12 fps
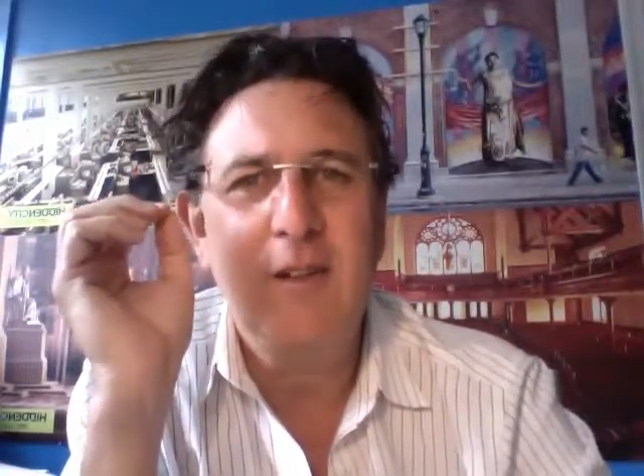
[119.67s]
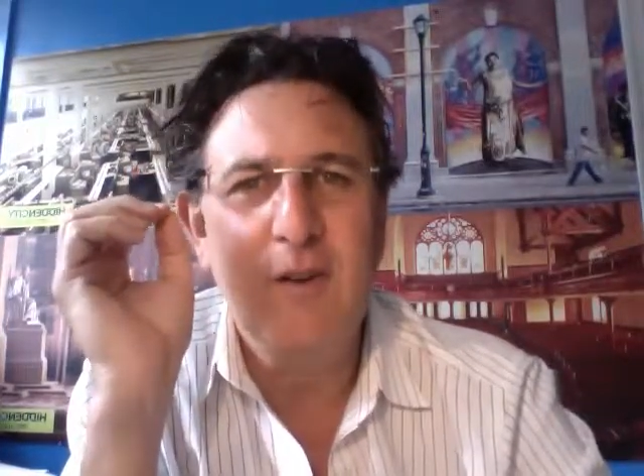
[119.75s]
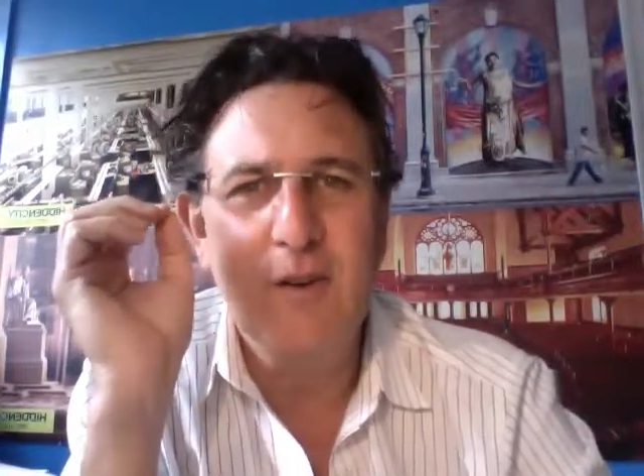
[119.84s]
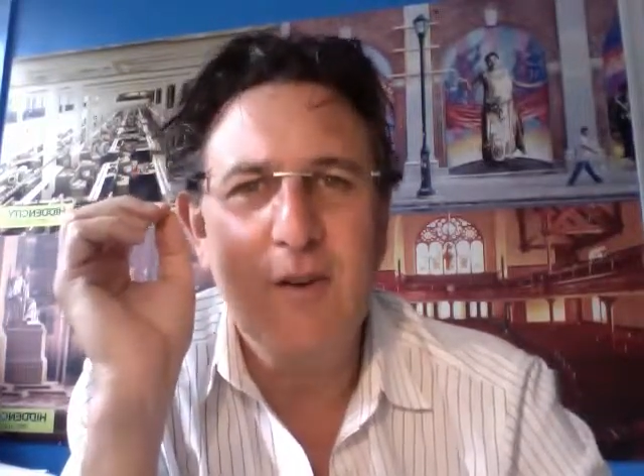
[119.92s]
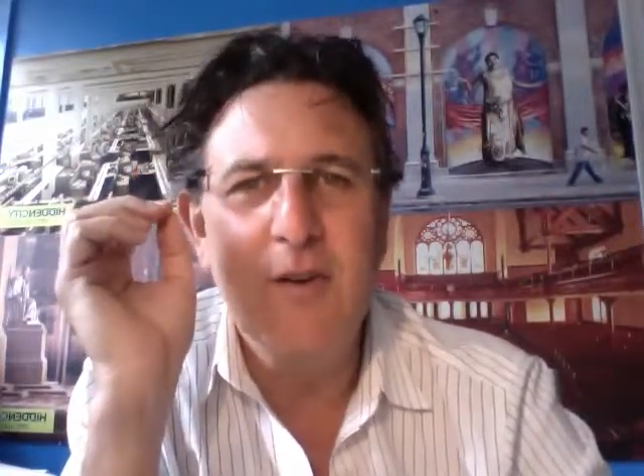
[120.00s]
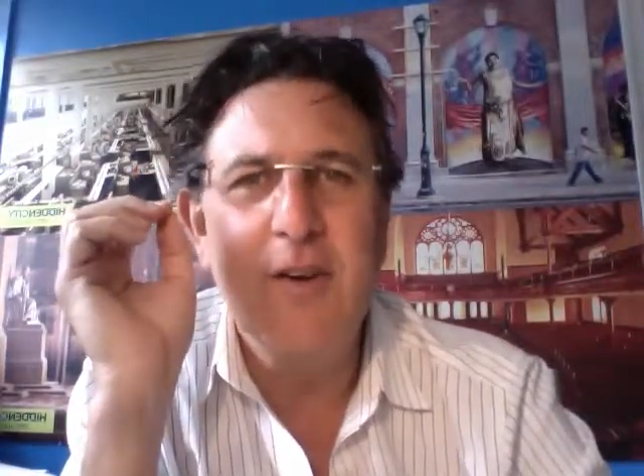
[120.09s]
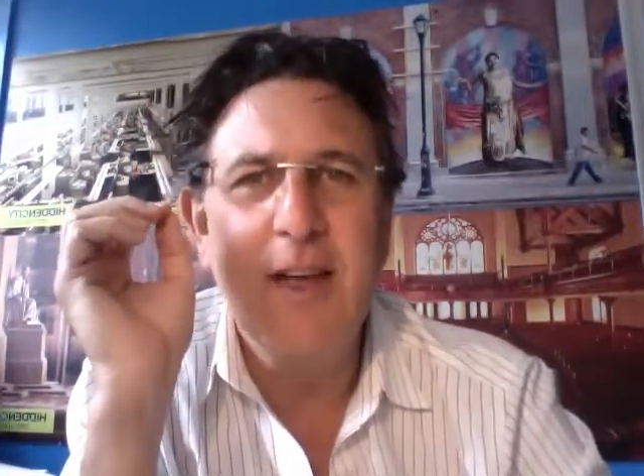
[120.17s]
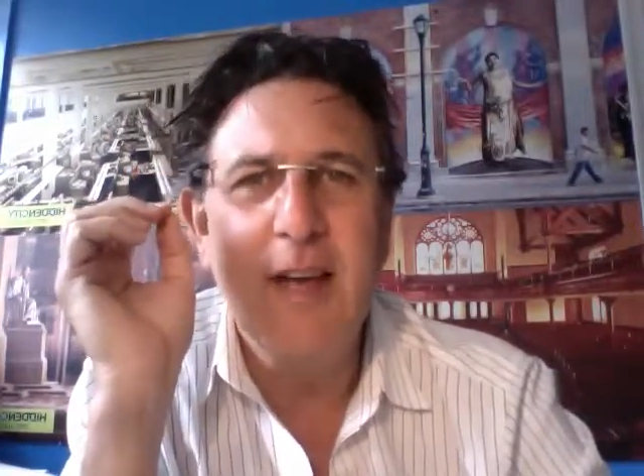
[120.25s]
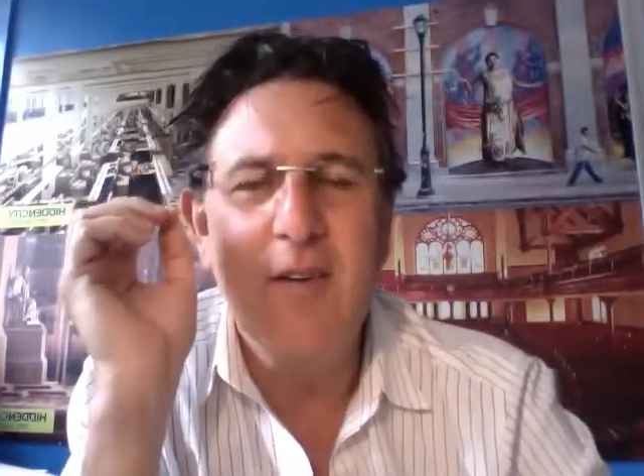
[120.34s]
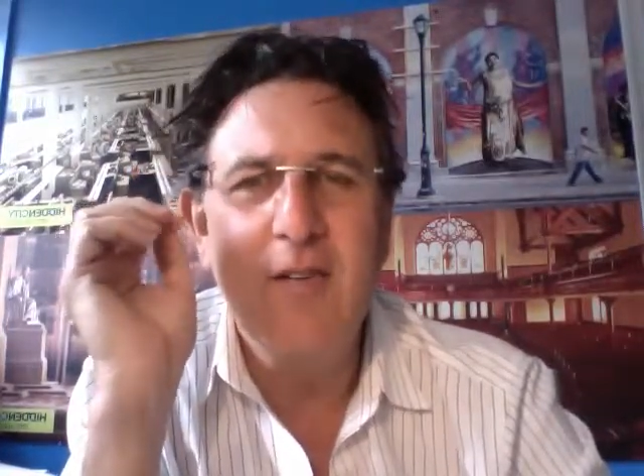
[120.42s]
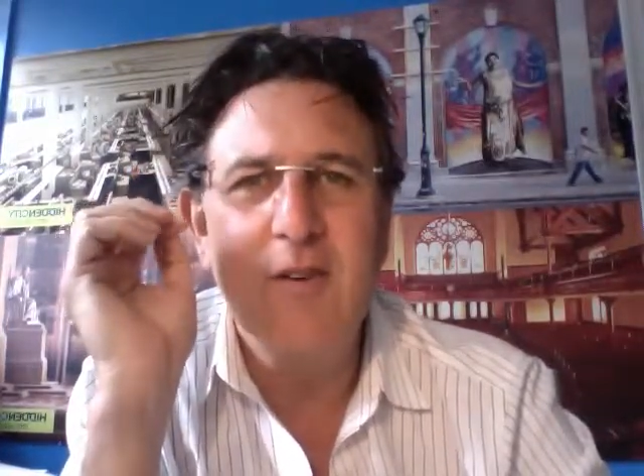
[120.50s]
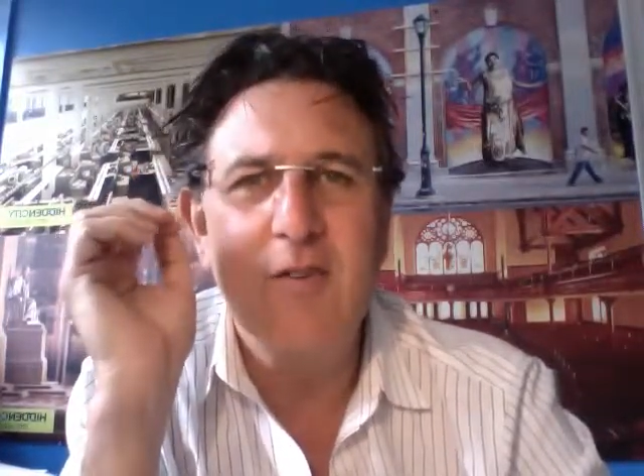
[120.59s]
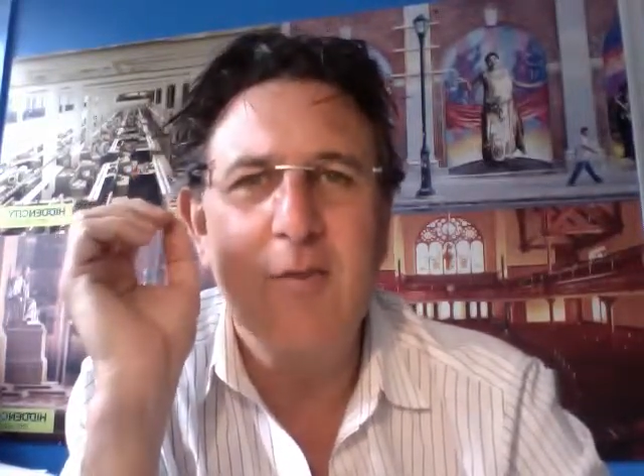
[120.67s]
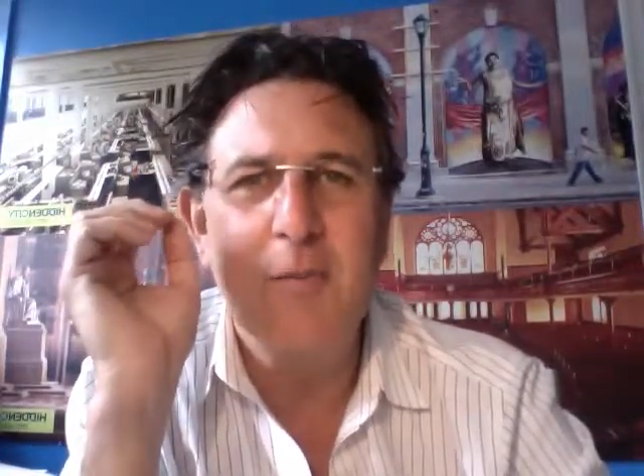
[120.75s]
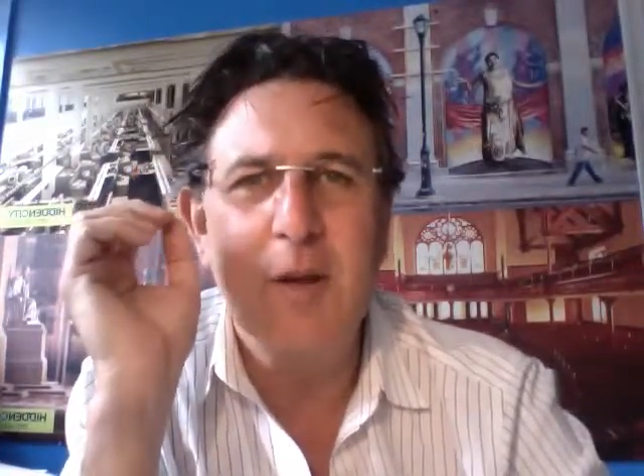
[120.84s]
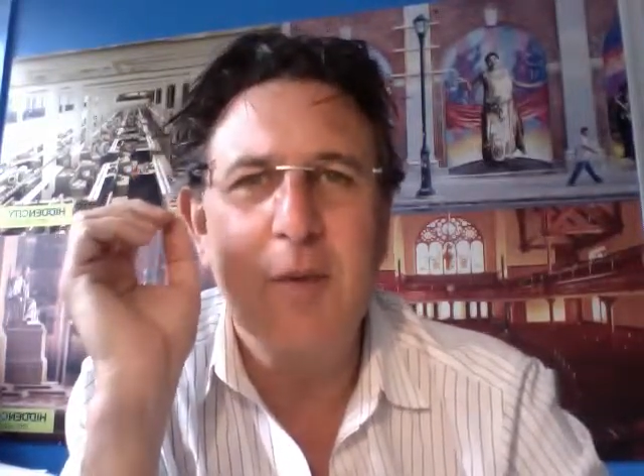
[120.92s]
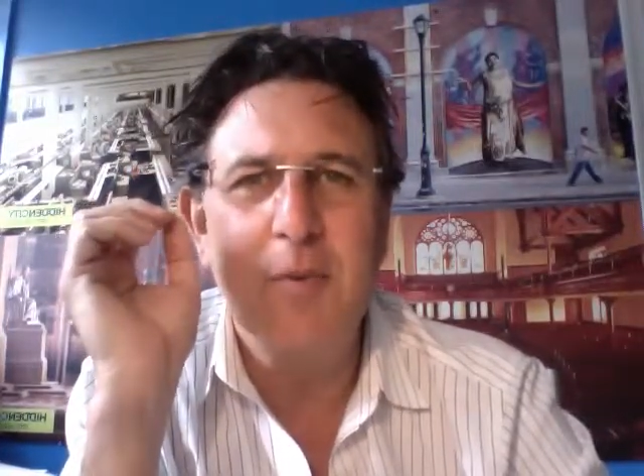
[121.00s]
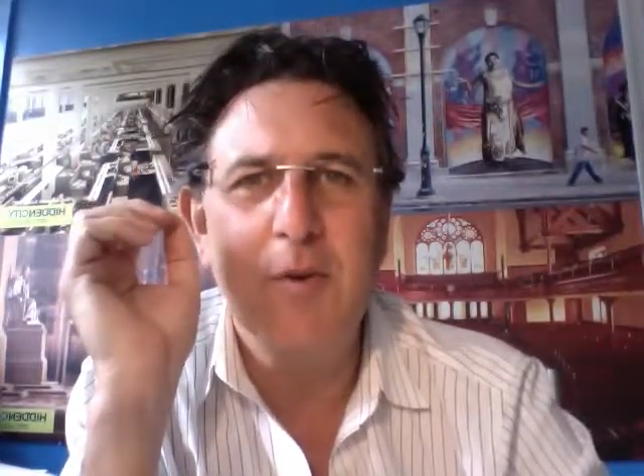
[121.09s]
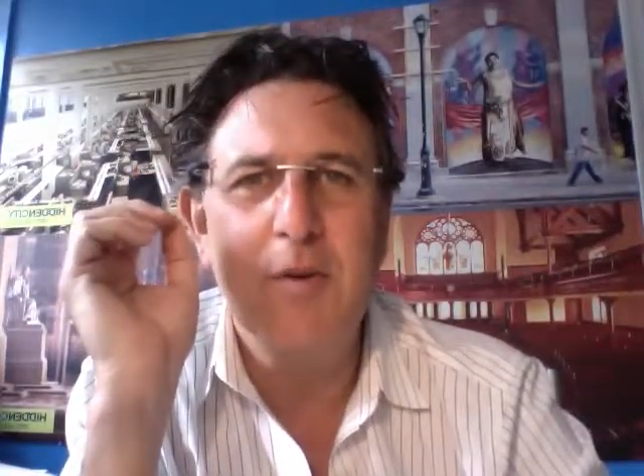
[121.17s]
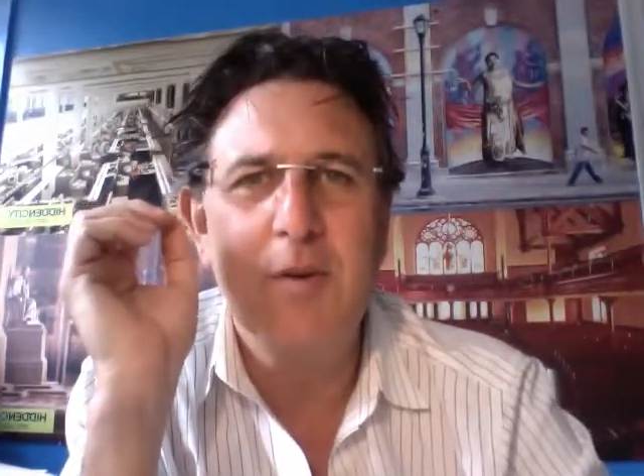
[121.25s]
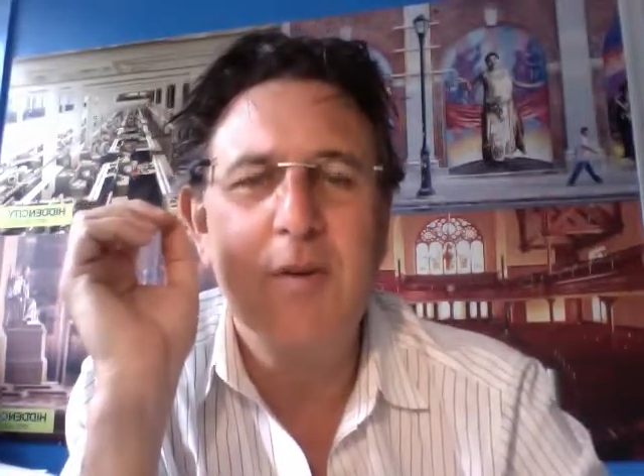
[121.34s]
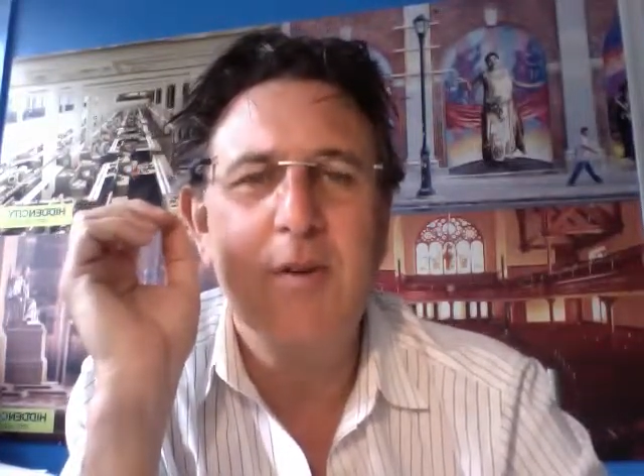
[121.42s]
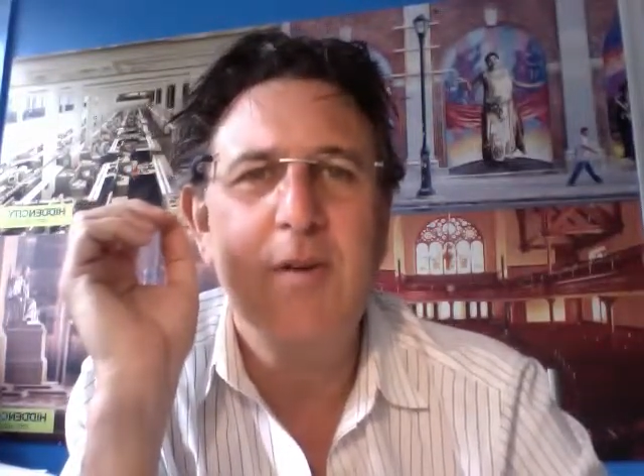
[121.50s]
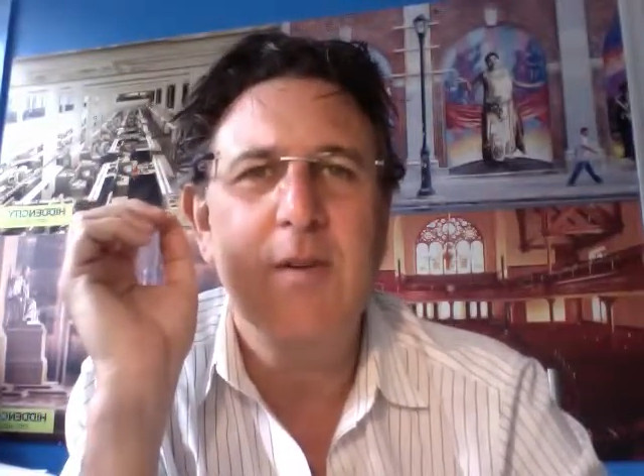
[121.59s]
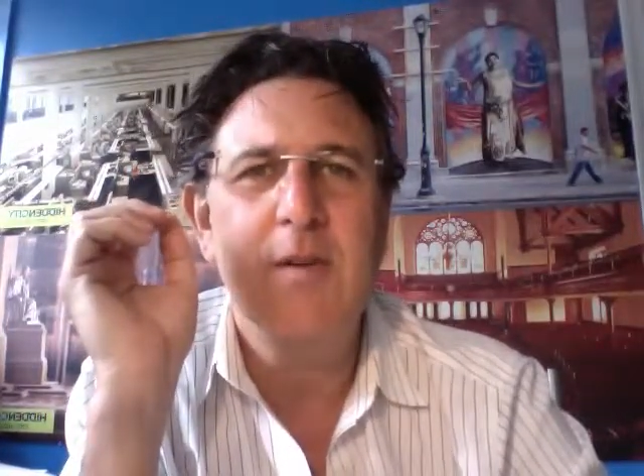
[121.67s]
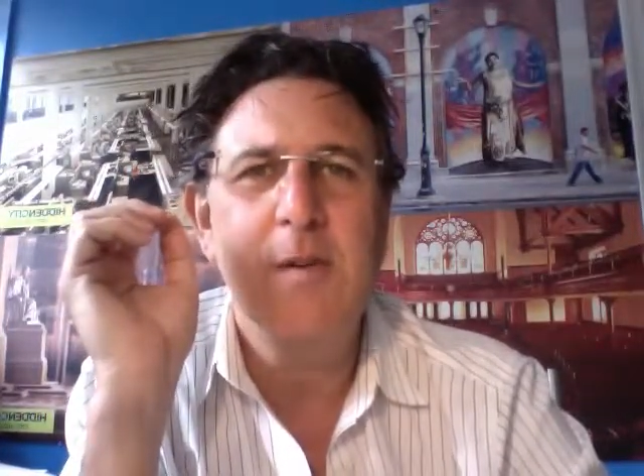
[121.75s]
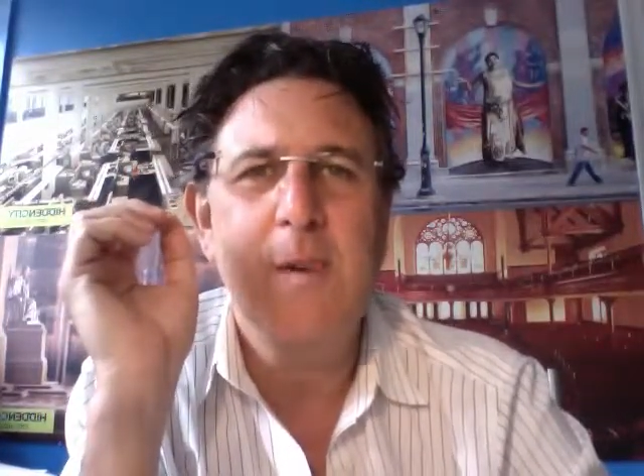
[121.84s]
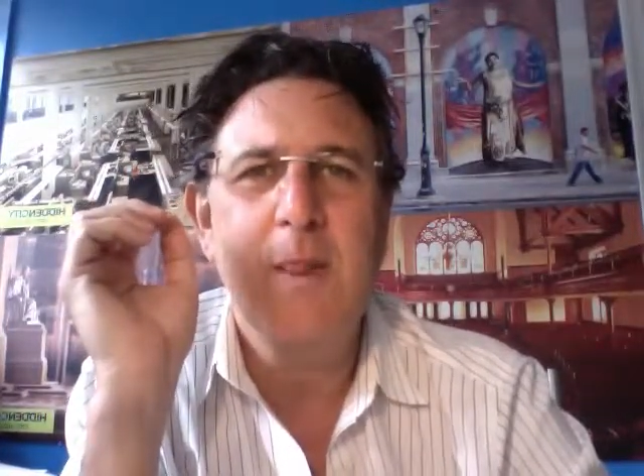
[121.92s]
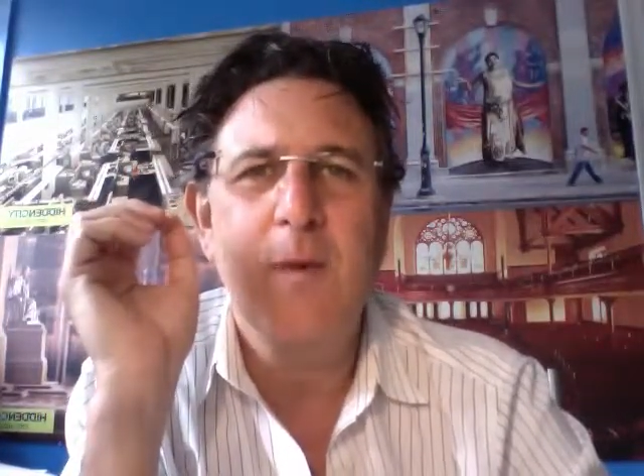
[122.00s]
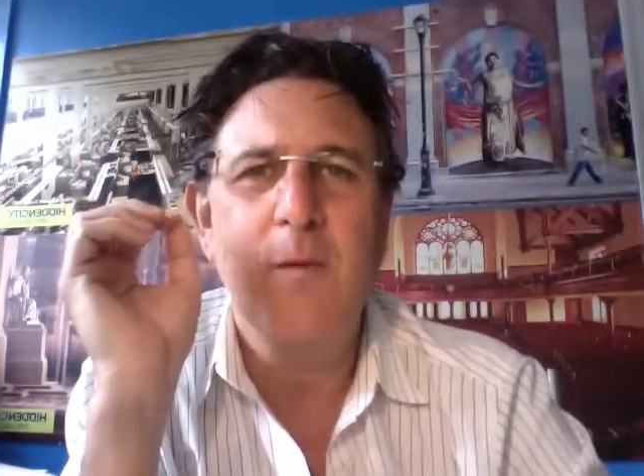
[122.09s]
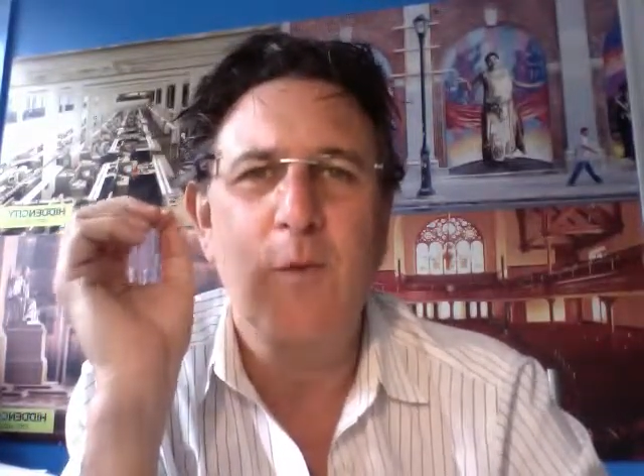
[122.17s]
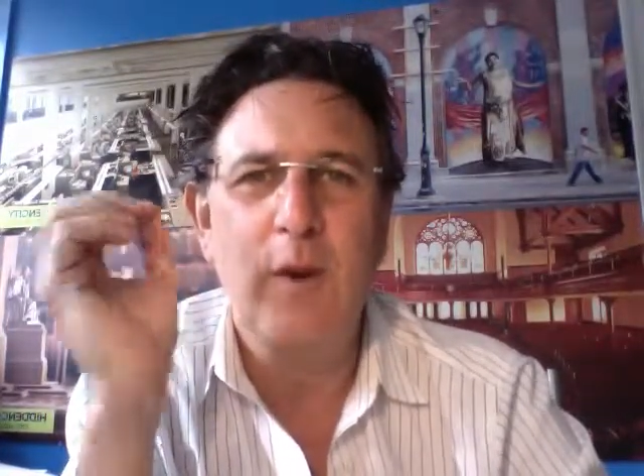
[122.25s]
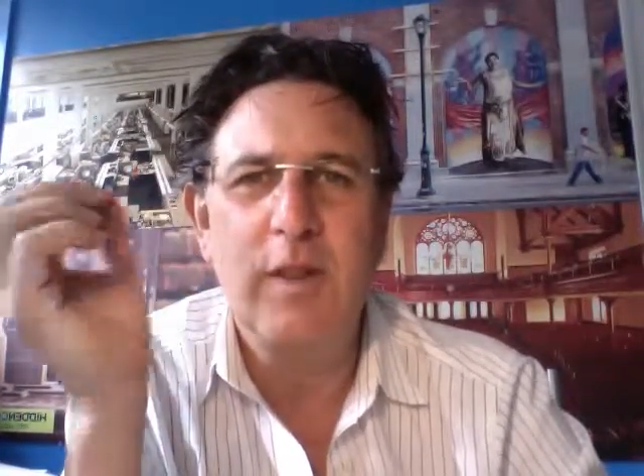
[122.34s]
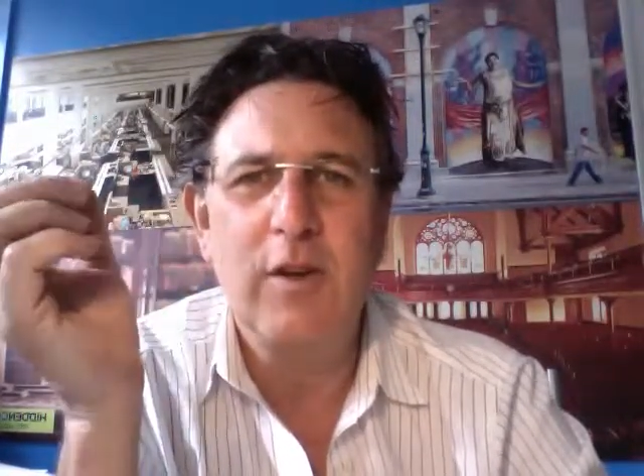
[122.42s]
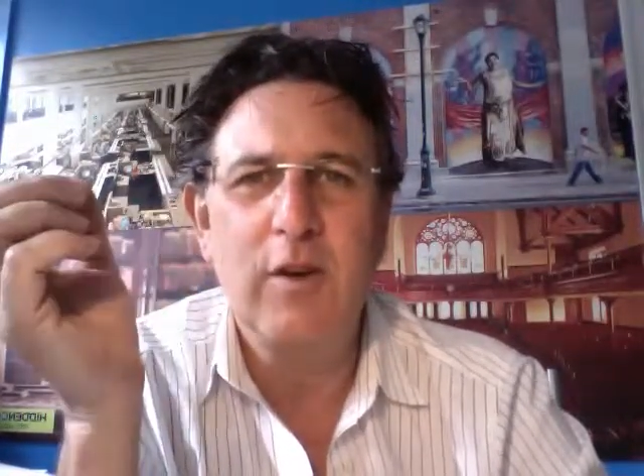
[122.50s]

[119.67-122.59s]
Look on your calendars, people. Read the